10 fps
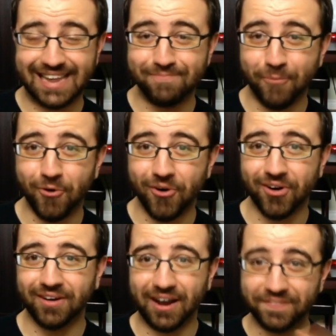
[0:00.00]
any
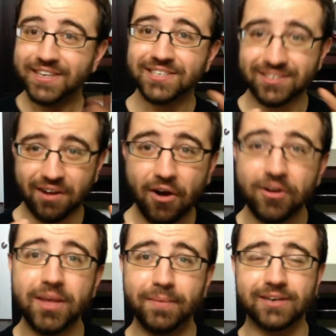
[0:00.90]
more of this
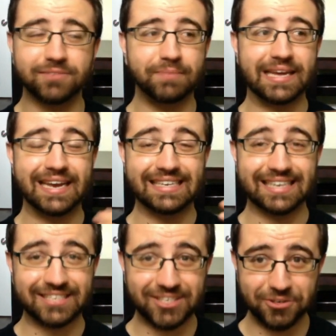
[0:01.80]
argument because
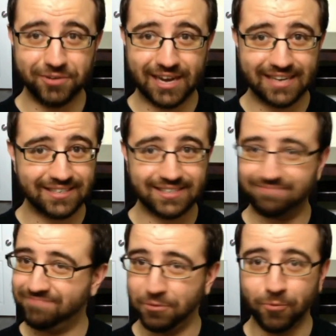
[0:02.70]
as soon
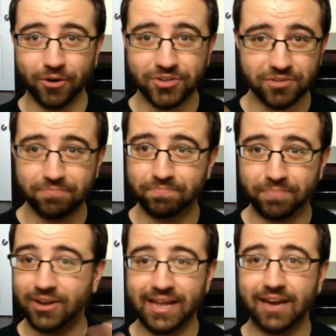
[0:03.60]
as the words are
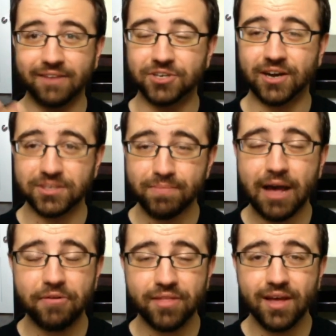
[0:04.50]
barely out of Jon's
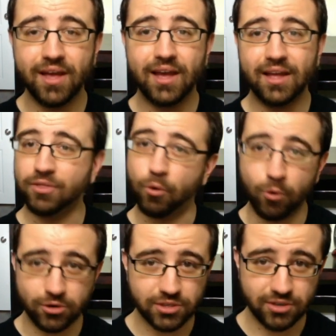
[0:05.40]
mouth, the
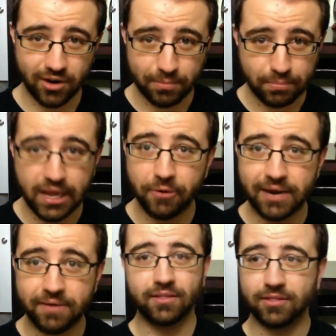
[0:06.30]
horns start
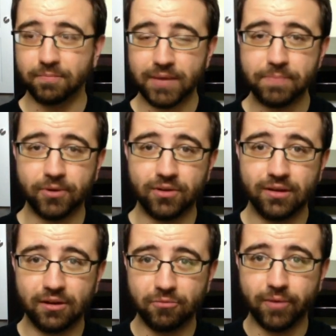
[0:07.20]
a-blowing, the
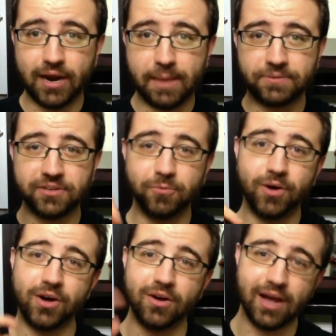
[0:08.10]
people run up to the
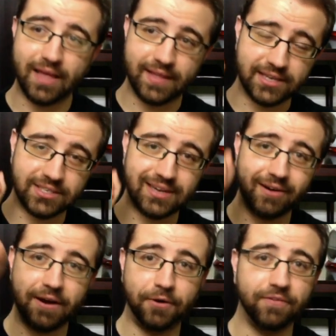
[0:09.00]
wall, and they
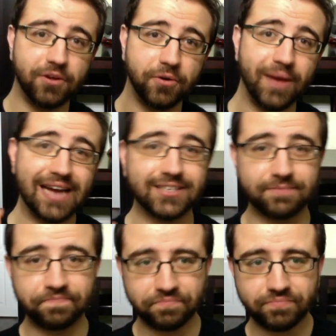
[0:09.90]
stare out over the
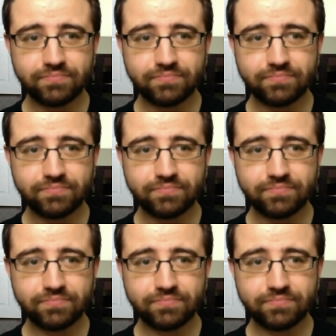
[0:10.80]
horizon.